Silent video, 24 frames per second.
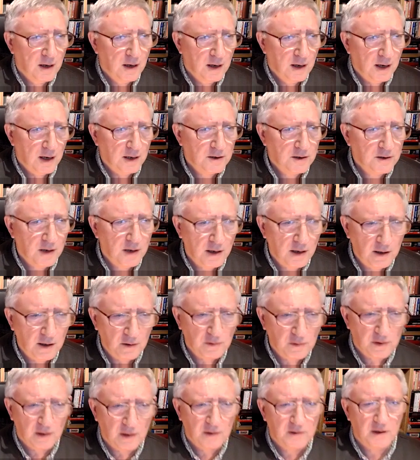It's still
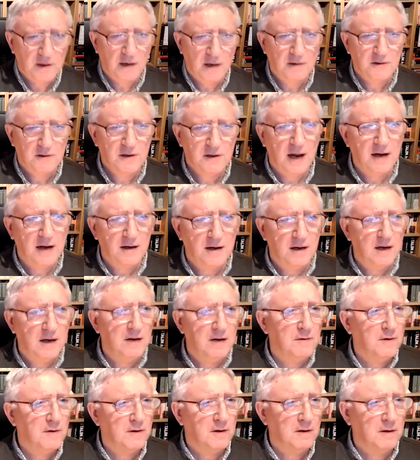used in, in
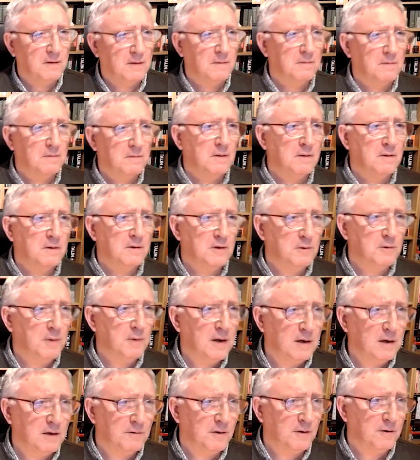Scandinavia. The, the
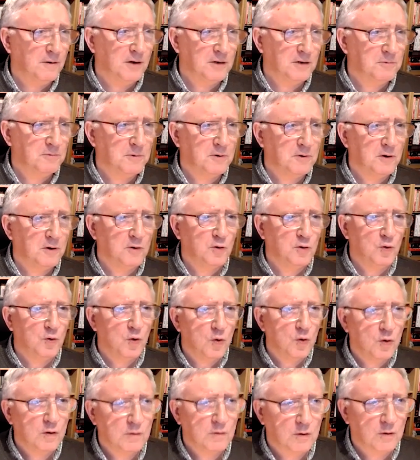Swedish for Christmas is Yule.
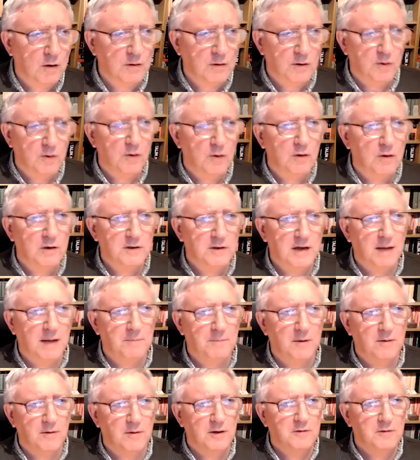God Yule is
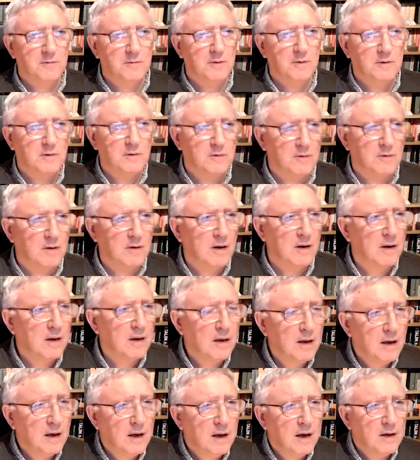Happy Christmas and so on.
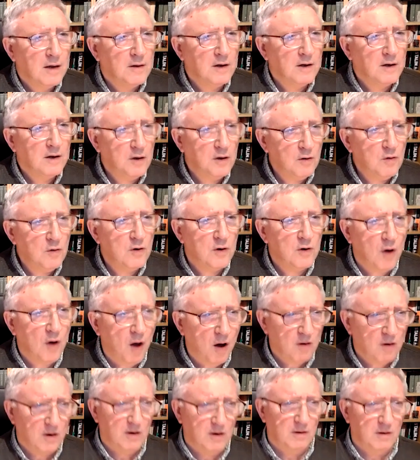The Yule
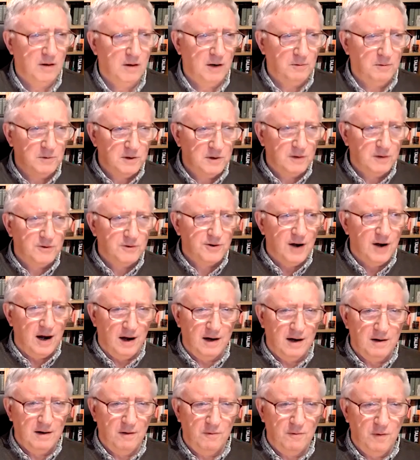log, it was a trunk
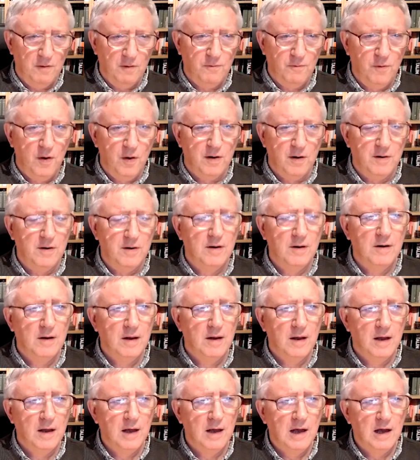of, of wood,
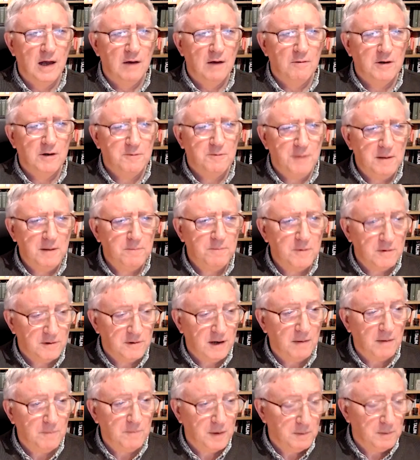which people,
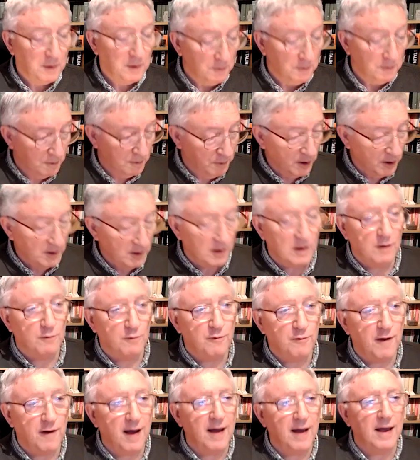some people, but put on the
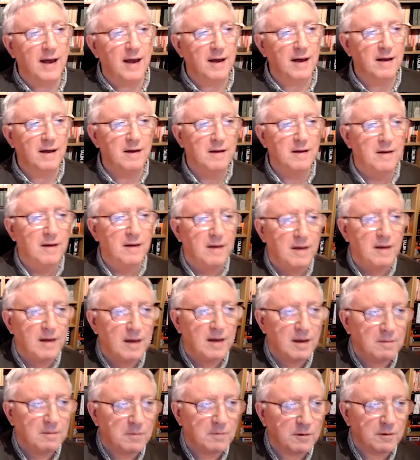fire
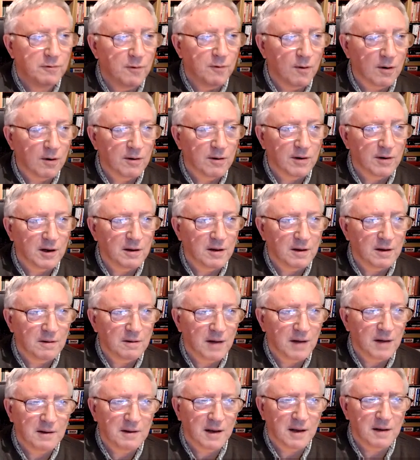before
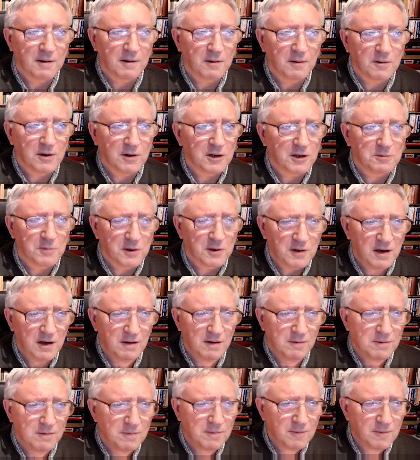uh, on Christmas Eve.